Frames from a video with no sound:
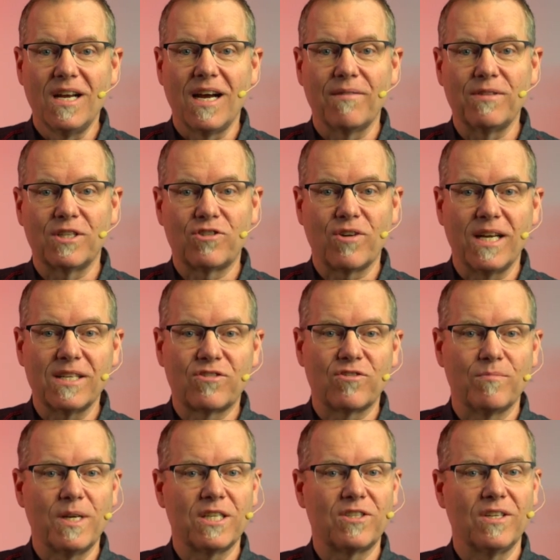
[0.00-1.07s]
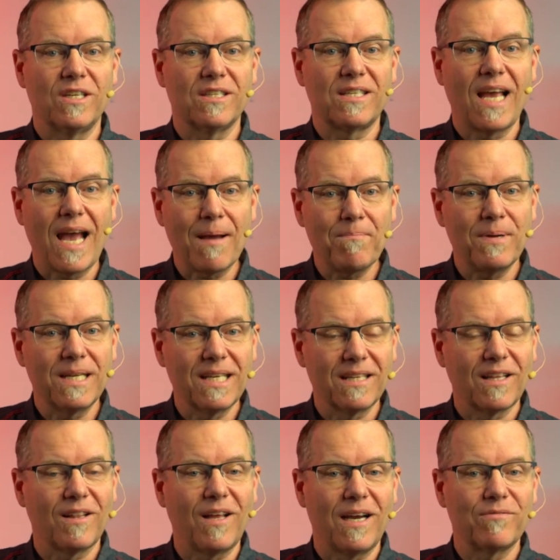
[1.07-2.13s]
of the transformation that is happening in
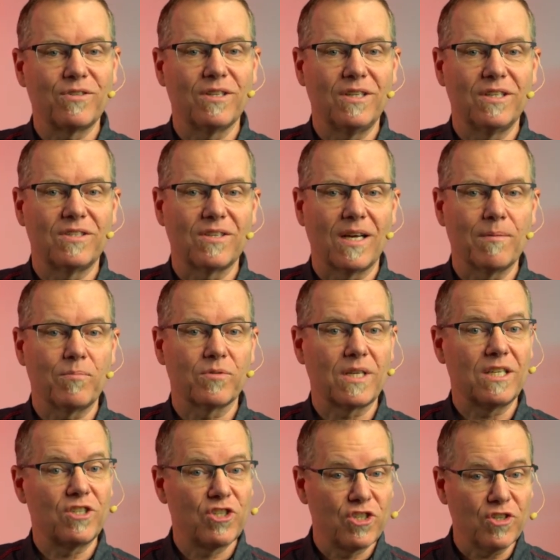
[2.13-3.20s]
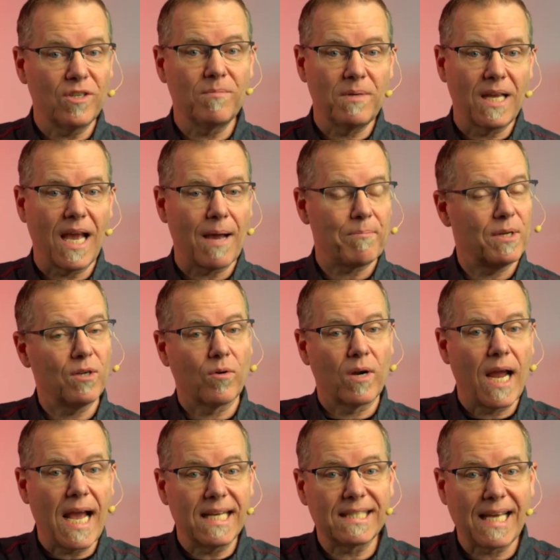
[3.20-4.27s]
the lives of the disciples and should be happening or
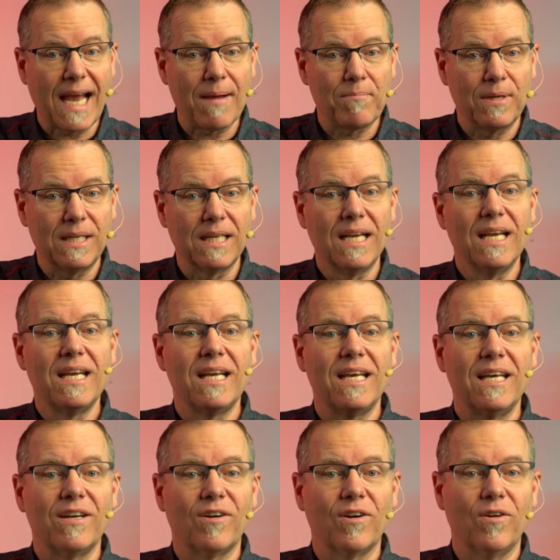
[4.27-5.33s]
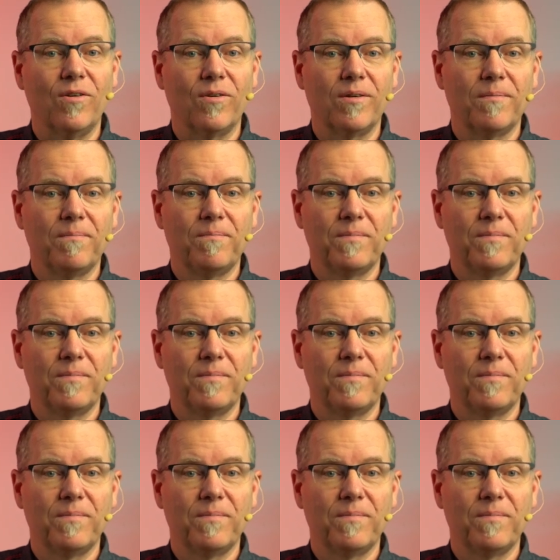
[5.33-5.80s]
has happened in our own.